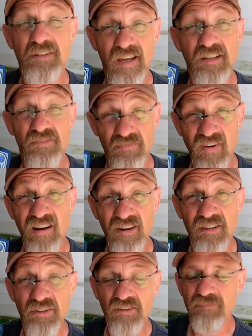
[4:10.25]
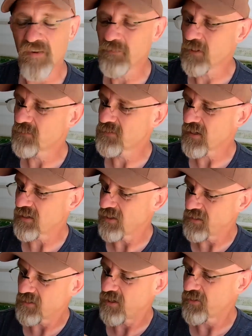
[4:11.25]
takes fairly good photos. I
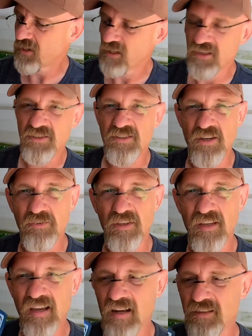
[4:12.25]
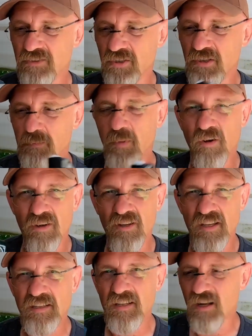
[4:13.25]
cleaned all the lenses on it and got it, took it apart and
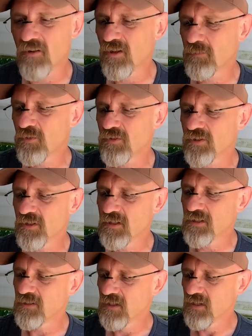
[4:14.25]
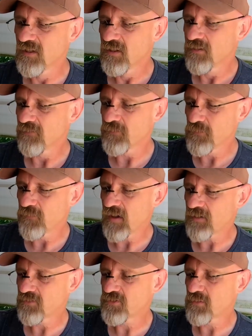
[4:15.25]
cleaned it all up real good. And the
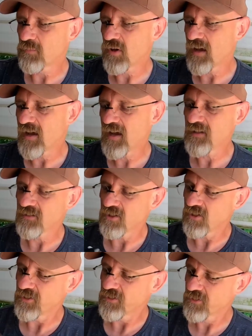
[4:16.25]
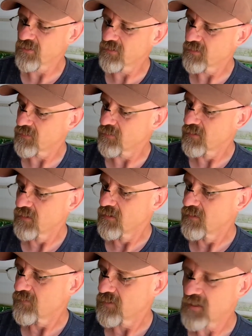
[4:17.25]
viewfinders are bright and clear and the,
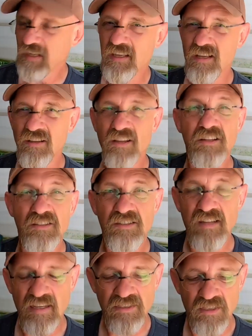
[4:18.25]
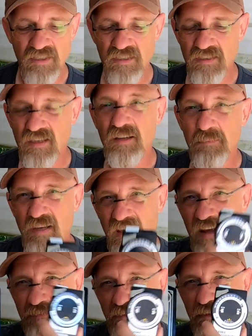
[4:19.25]
the taking lens is nice and clean, but I
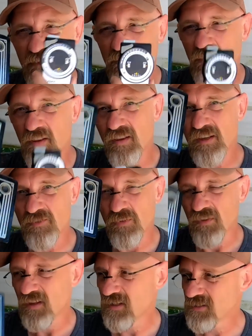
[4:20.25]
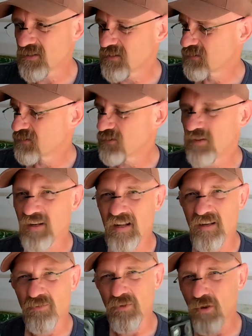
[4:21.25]
have to use one of these with this so that I
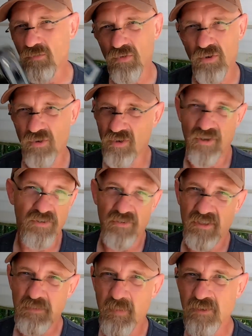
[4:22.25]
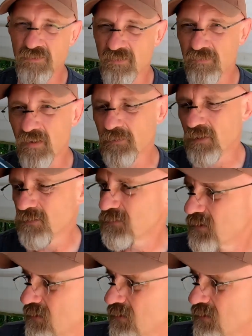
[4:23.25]
don't over or underexpose the photos.